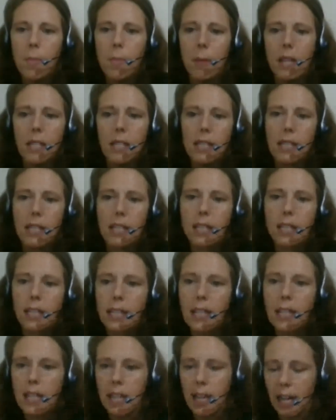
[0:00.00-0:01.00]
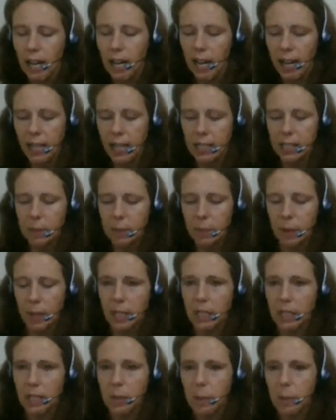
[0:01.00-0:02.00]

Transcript: Basically, I spend